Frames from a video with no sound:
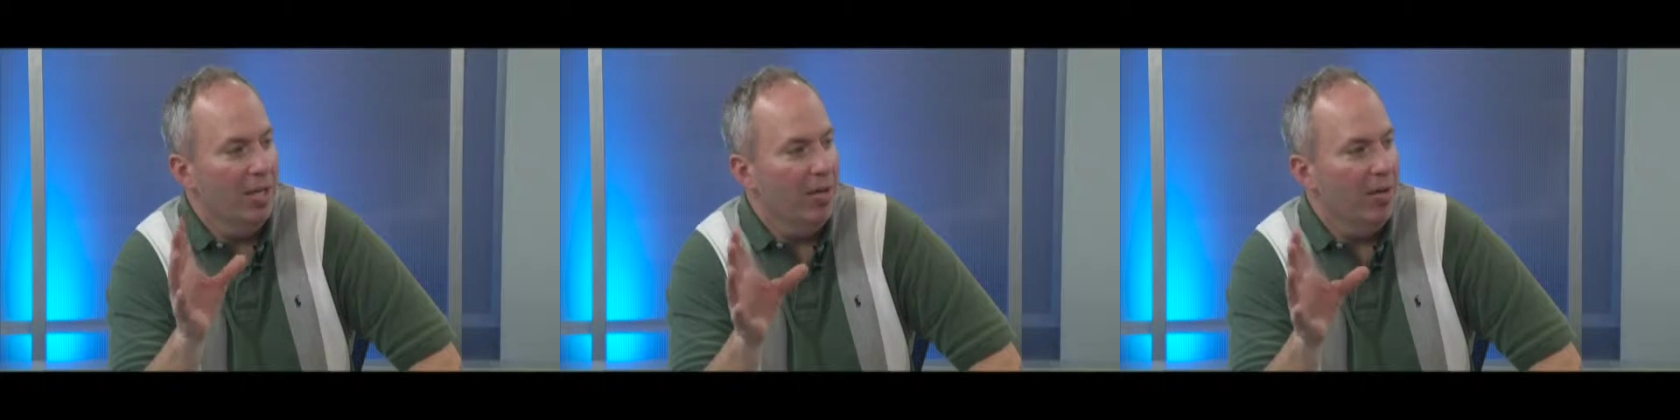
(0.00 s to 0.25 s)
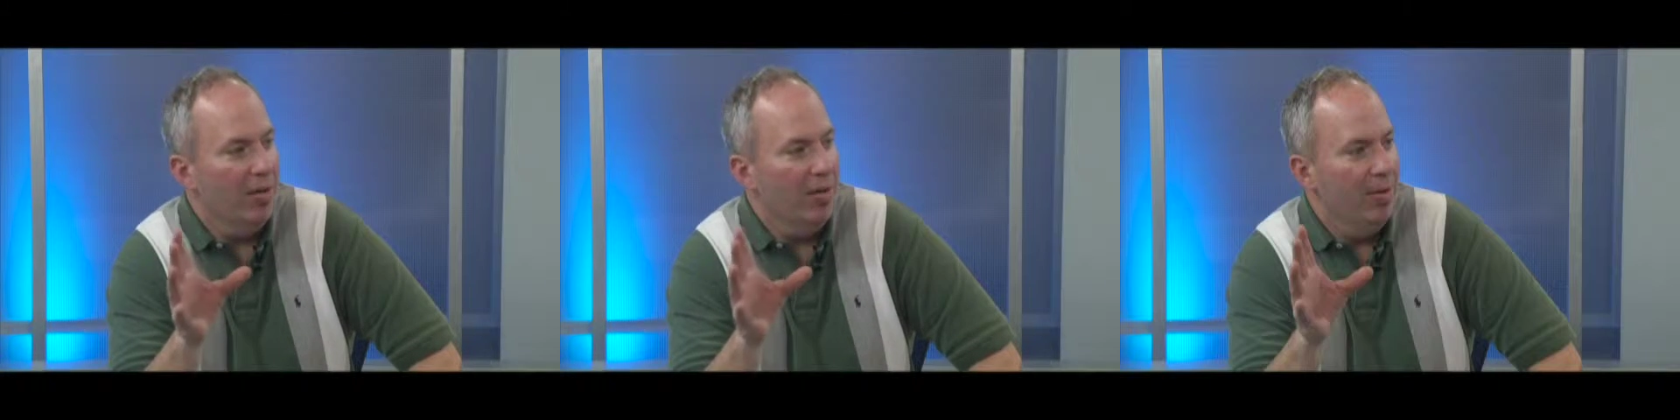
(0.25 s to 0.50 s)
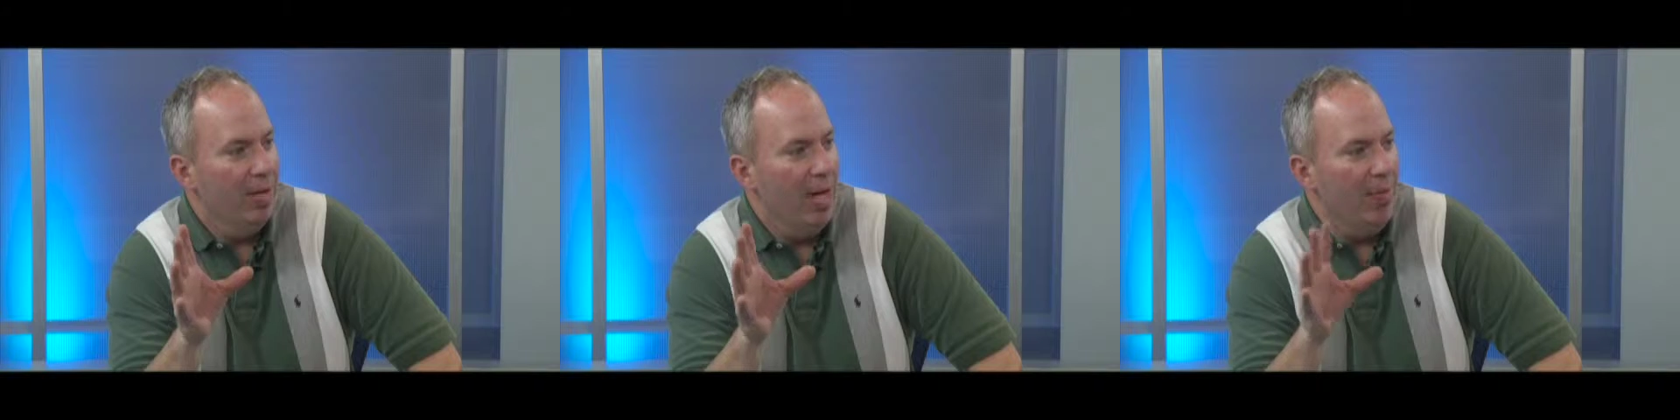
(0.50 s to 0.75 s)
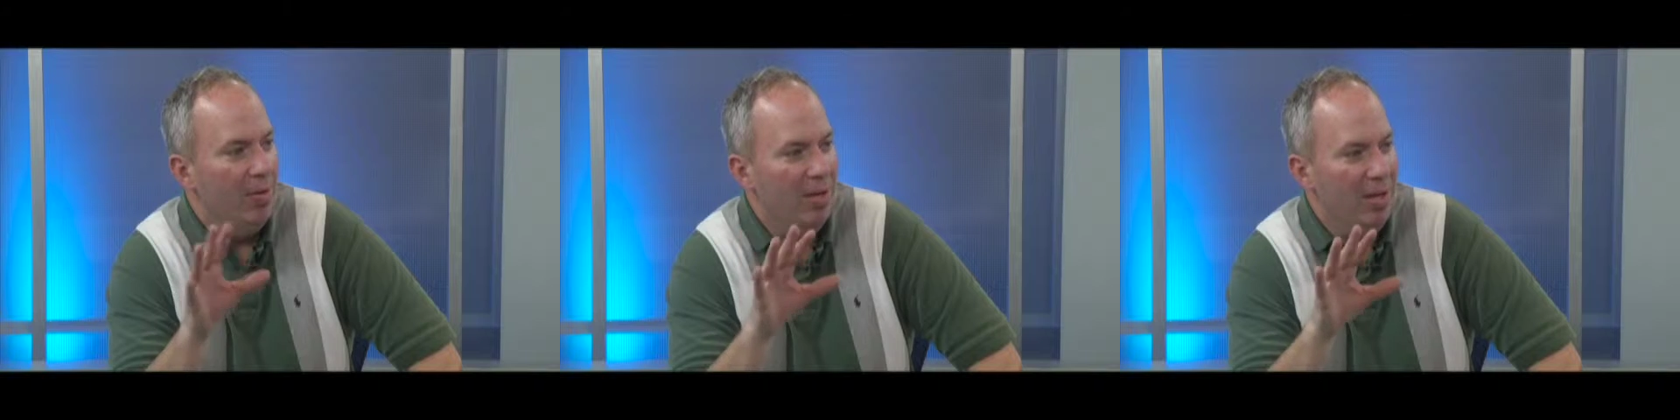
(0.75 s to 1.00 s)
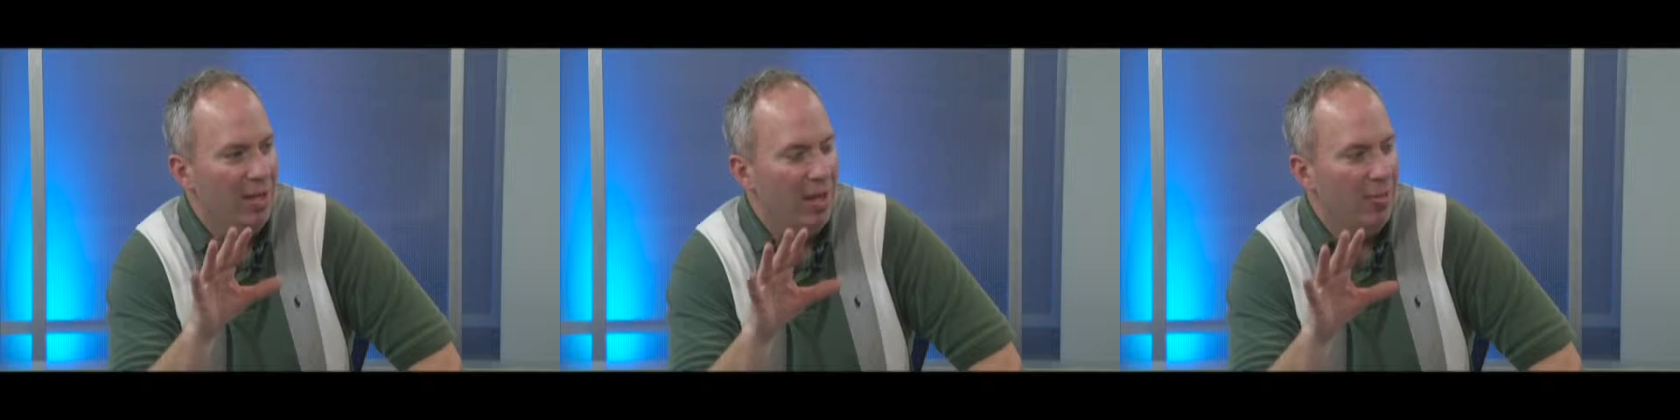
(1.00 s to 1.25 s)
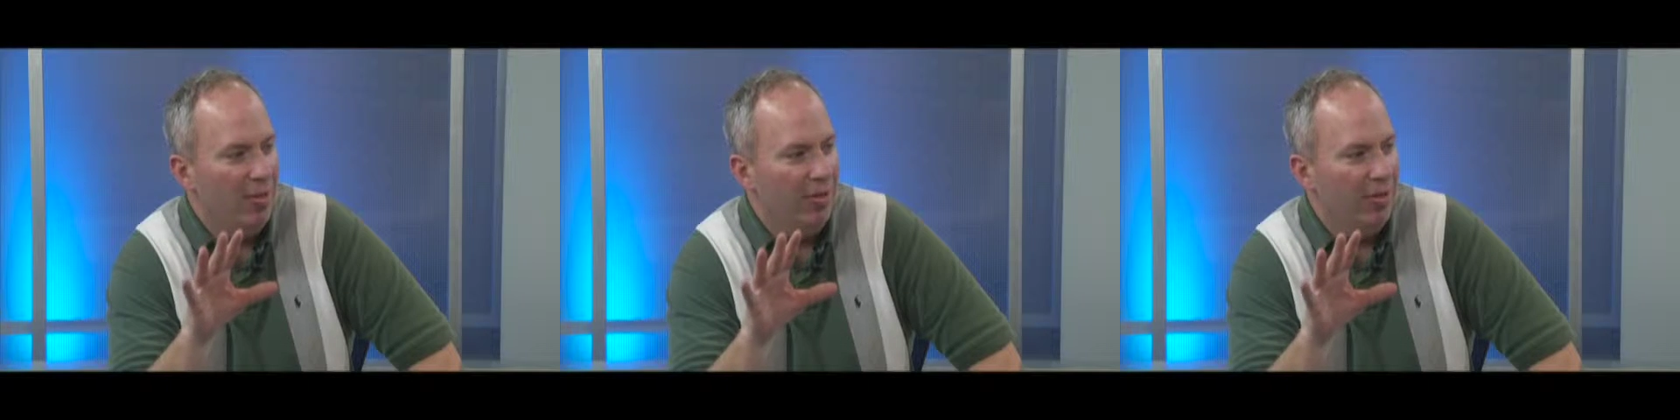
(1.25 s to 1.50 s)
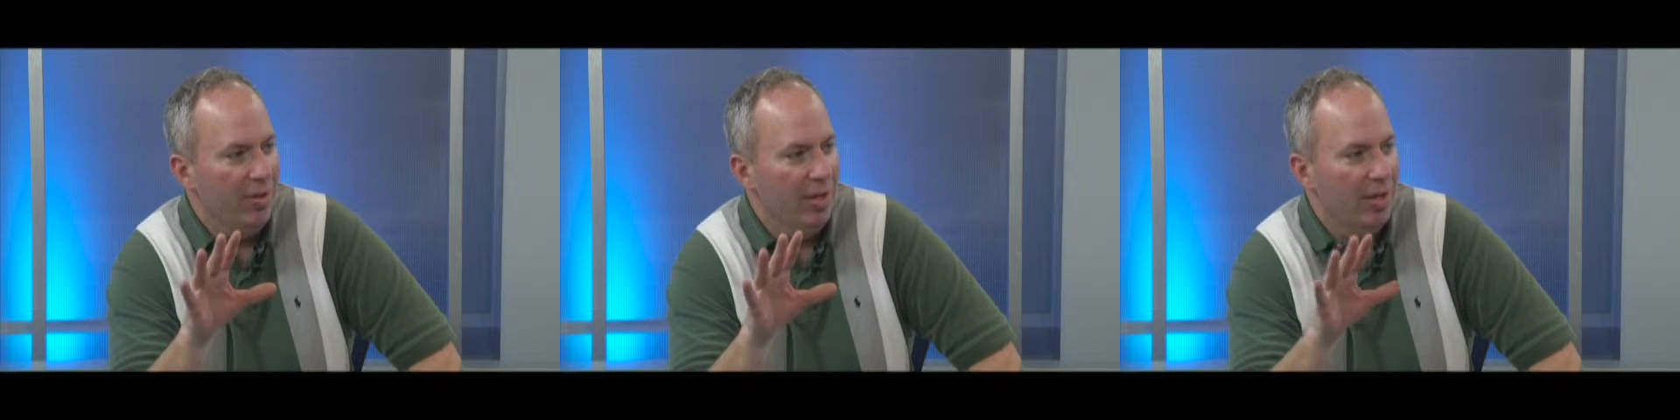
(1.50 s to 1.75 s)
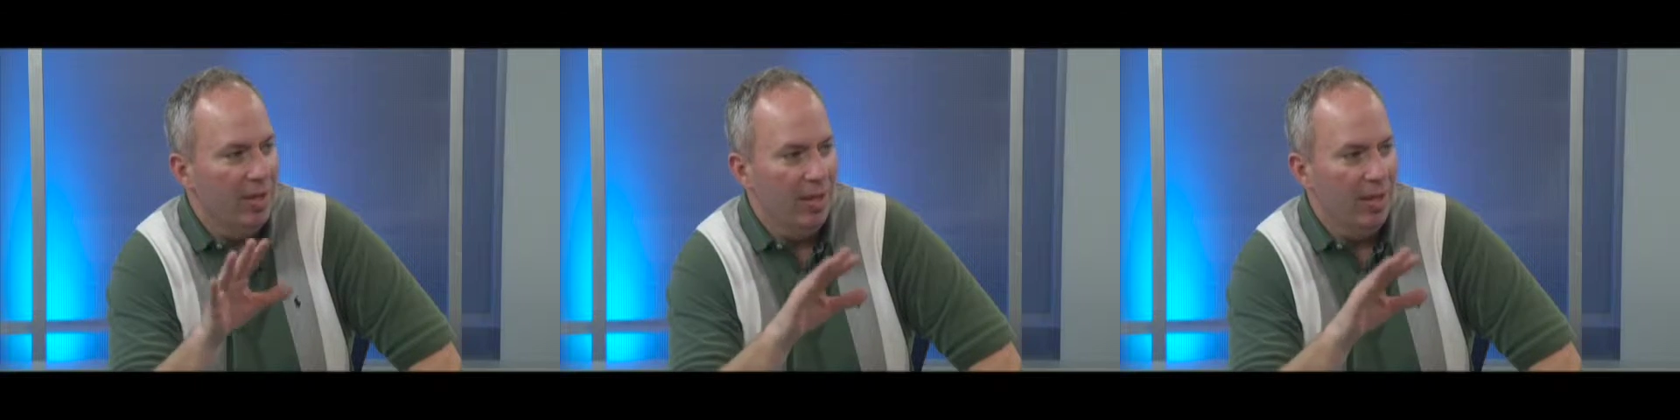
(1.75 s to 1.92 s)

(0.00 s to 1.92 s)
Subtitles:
Carrie, I've been looking at that recently.